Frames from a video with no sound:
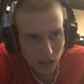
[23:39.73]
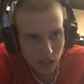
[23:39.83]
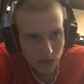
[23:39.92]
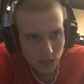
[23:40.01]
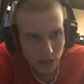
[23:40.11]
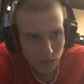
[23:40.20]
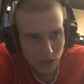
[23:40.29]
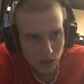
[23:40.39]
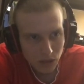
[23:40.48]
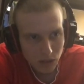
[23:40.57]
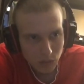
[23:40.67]
if he can be
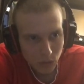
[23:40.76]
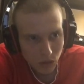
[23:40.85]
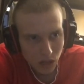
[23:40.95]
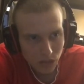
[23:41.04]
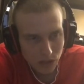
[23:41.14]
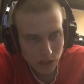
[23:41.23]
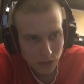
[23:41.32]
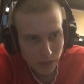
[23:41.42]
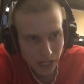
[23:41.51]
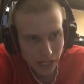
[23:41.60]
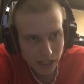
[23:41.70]
good more often than
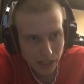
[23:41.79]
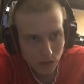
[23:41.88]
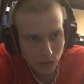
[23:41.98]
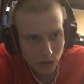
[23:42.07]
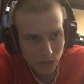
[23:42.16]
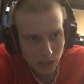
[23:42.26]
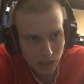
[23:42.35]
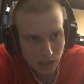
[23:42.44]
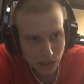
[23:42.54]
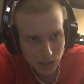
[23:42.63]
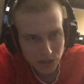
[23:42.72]
bad, can really be
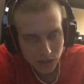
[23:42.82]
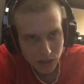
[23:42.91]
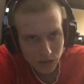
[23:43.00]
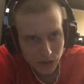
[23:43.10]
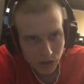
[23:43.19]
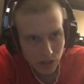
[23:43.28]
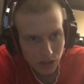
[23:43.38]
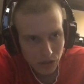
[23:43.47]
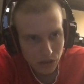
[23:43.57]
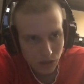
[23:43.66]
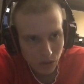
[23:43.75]
consistently very
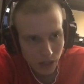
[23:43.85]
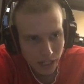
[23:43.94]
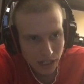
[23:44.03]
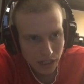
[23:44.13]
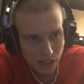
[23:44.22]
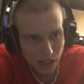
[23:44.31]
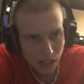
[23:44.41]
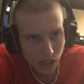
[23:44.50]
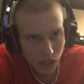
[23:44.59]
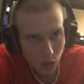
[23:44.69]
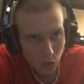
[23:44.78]
good to great,
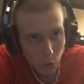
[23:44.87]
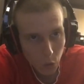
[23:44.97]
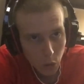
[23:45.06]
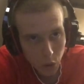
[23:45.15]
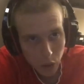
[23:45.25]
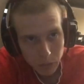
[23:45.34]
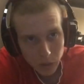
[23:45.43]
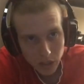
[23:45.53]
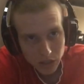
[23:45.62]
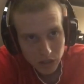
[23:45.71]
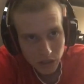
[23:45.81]
you could
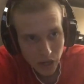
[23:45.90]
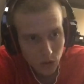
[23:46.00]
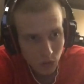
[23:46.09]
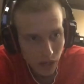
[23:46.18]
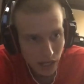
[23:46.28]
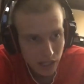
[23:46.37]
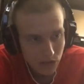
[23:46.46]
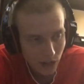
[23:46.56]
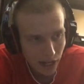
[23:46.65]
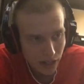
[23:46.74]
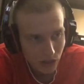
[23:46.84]
potentially have the Reds
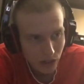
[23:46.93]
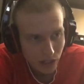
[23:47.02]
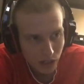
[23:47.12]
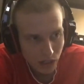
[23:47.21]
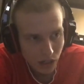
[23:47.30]
factored in.